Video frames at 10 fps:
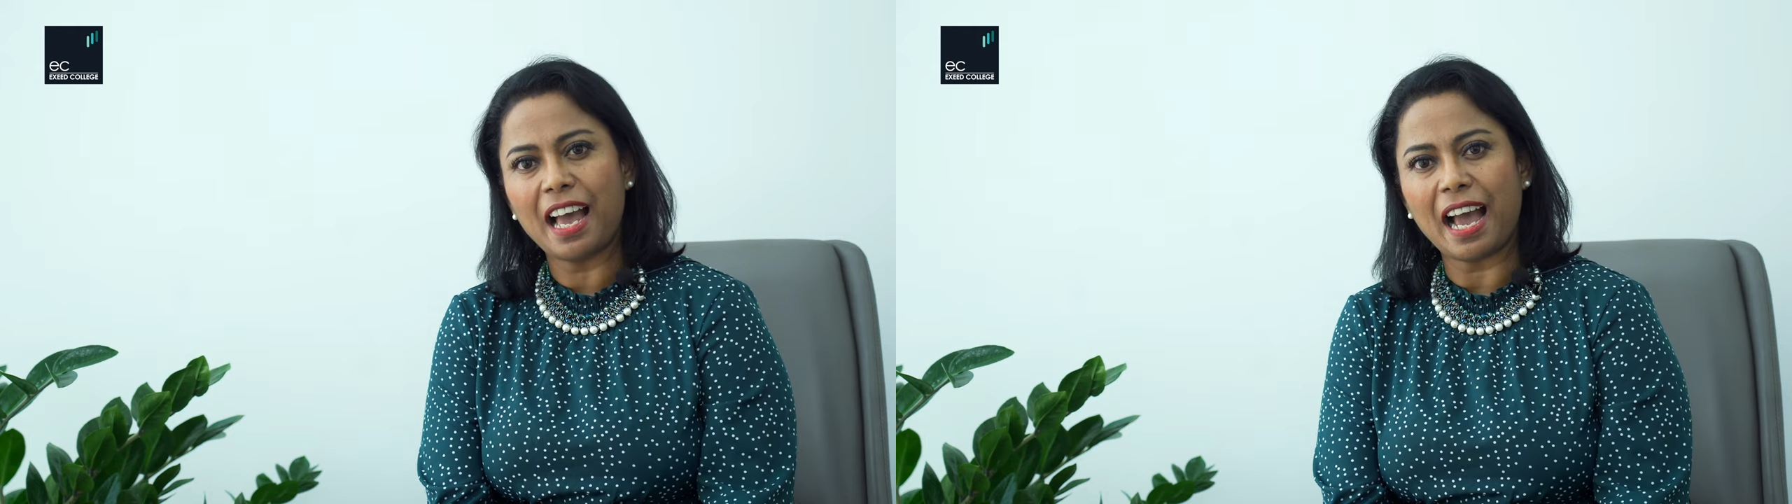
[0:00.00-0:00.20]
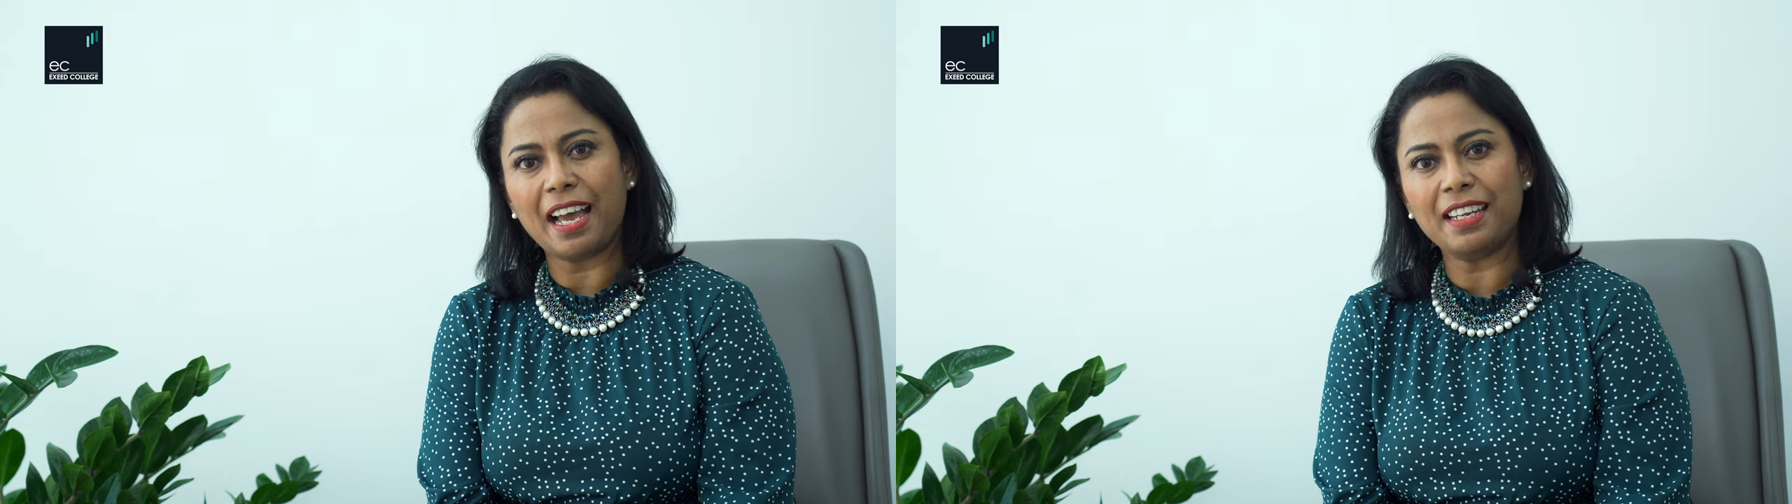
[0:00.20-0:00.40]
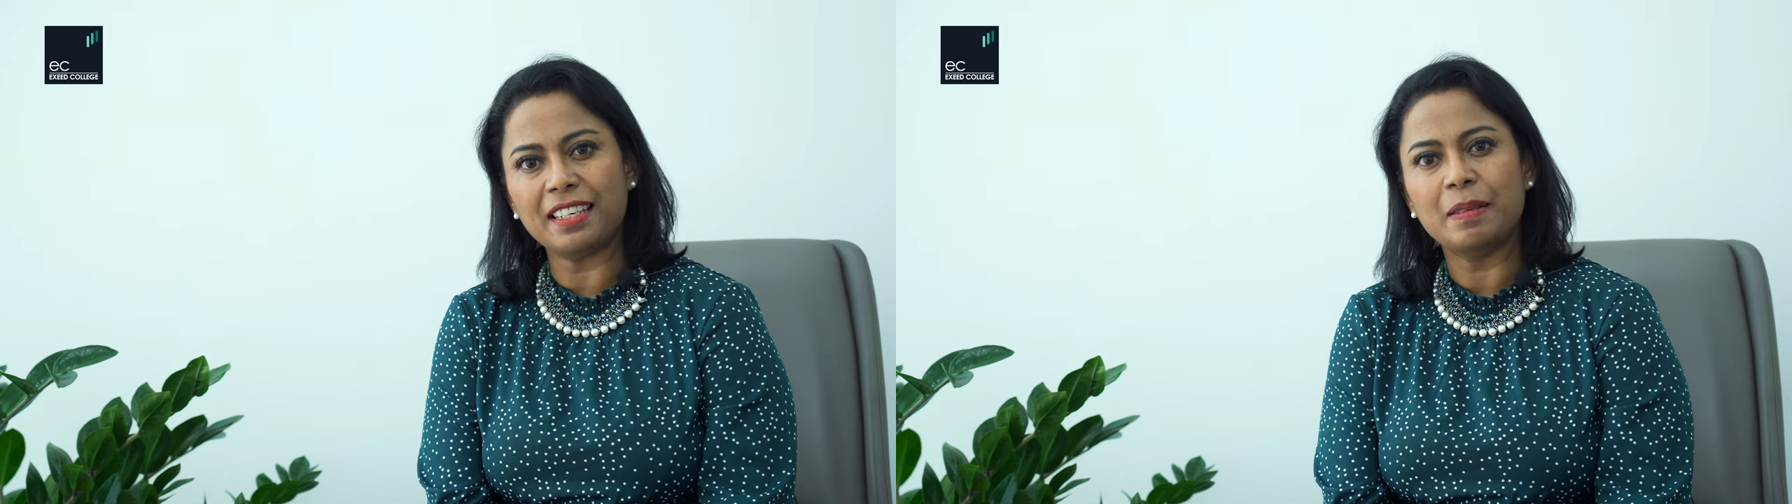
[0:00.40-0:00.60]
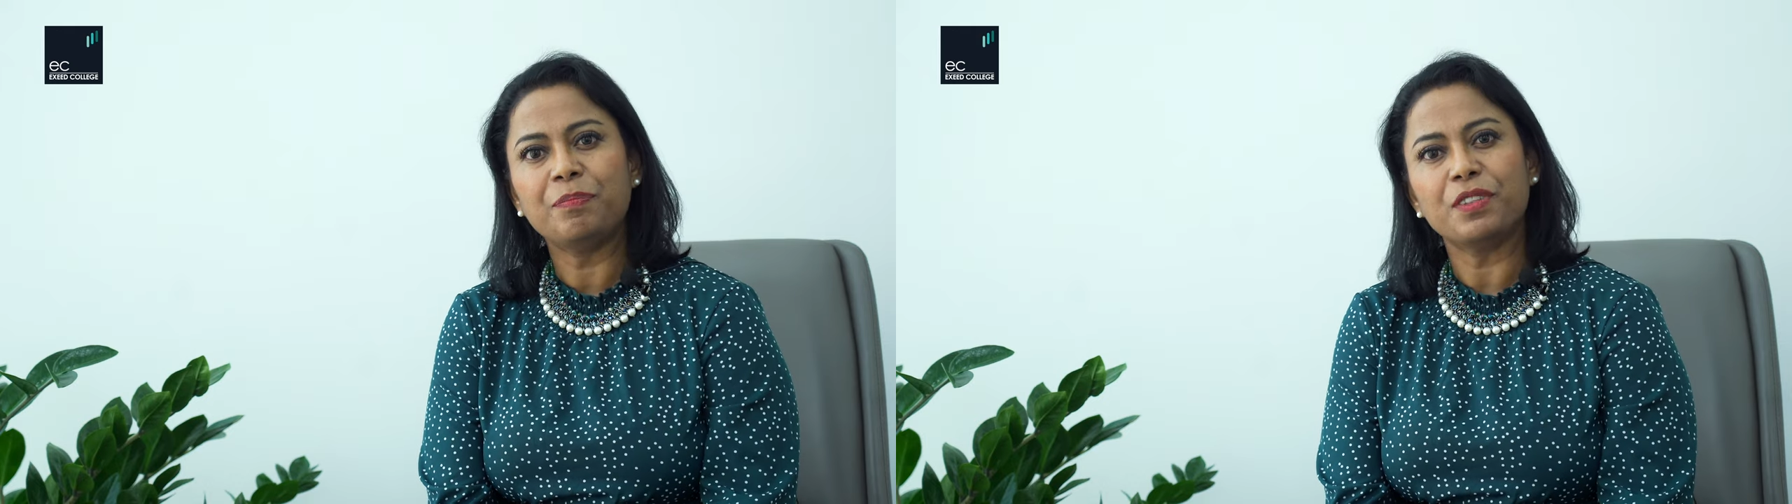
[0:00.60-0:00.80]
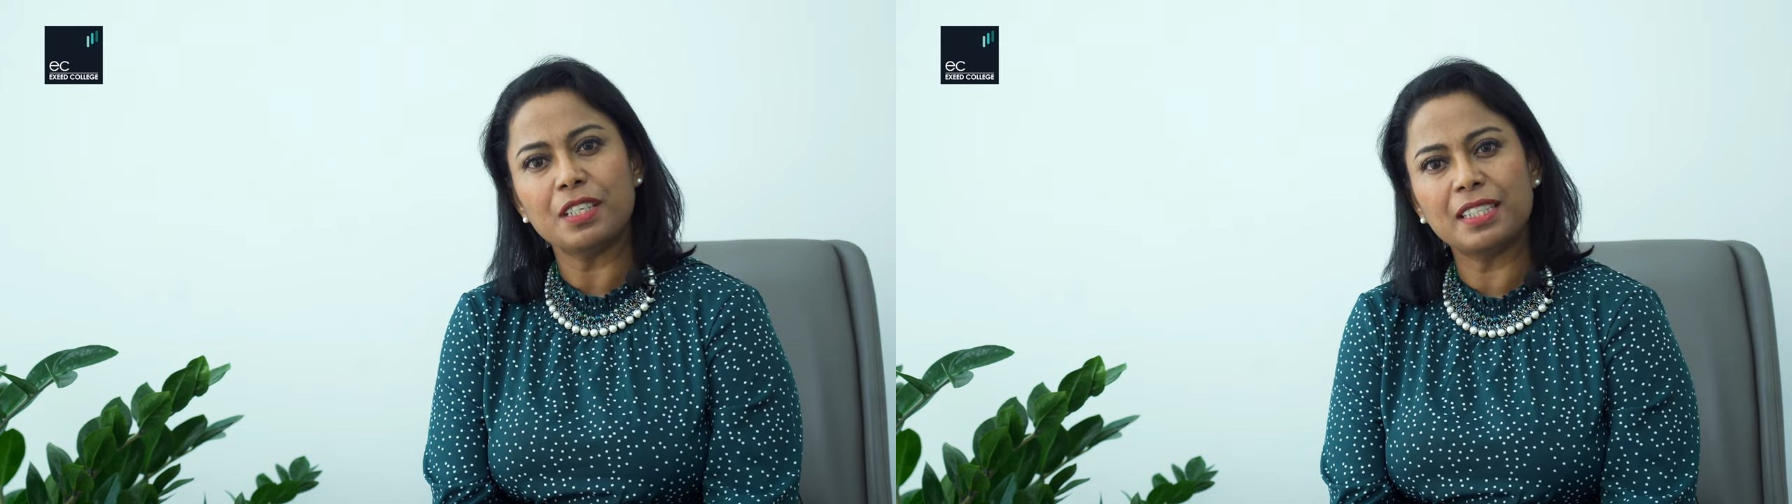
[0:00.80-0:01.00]
and
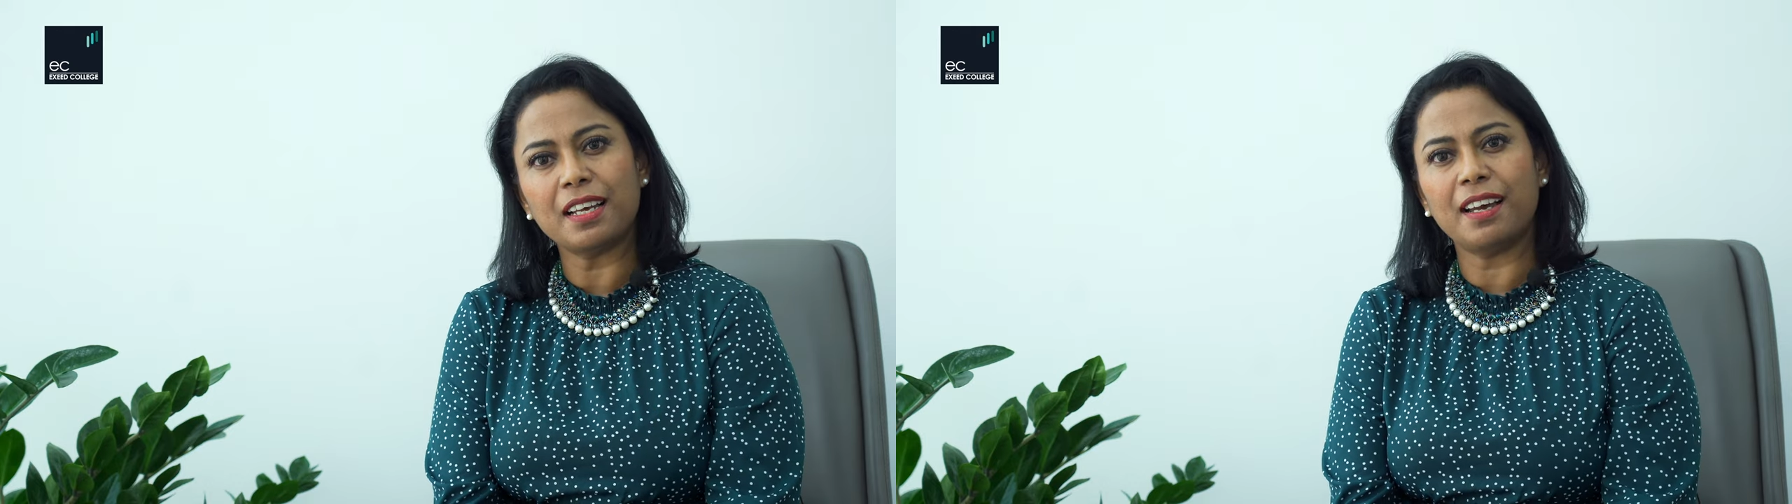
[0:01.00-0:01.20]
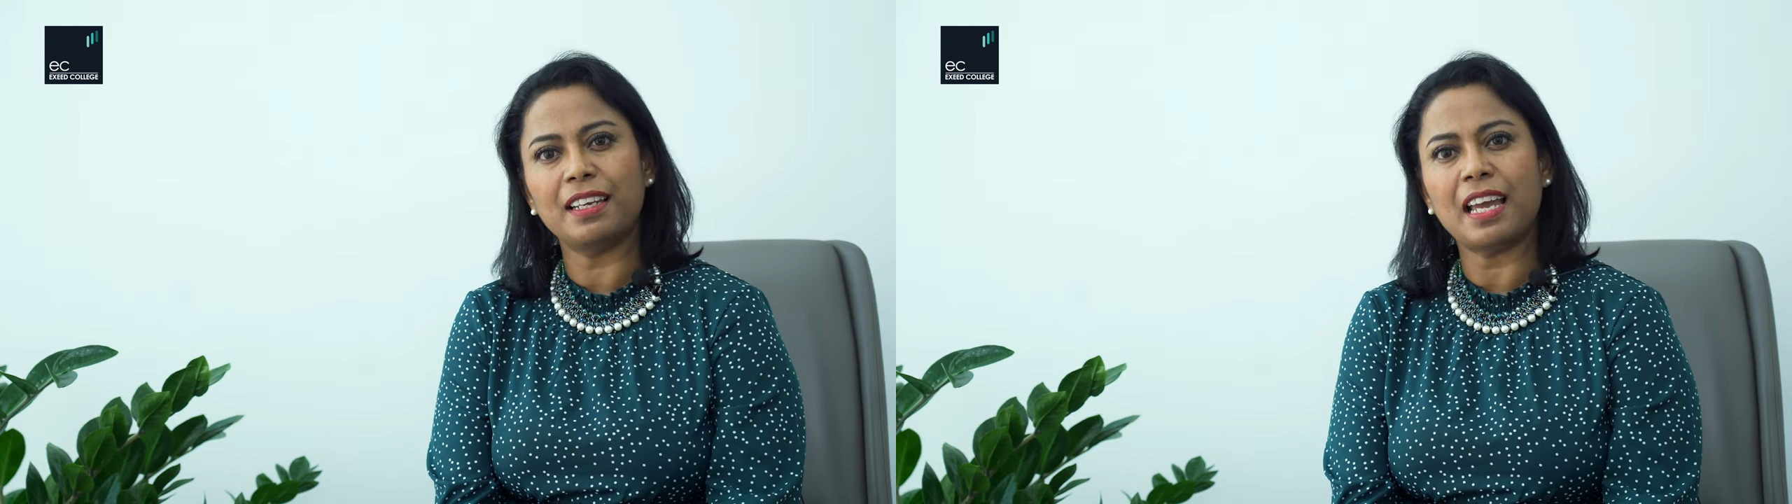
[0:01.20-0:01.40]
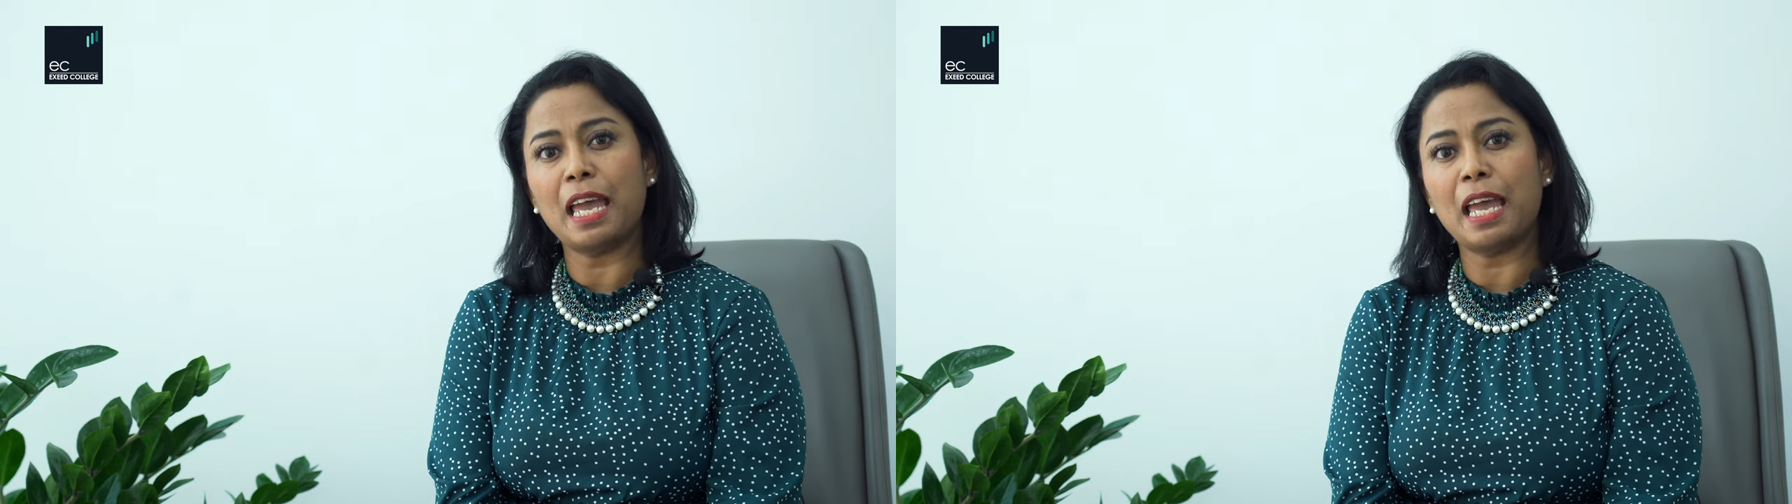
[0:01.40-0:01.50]
design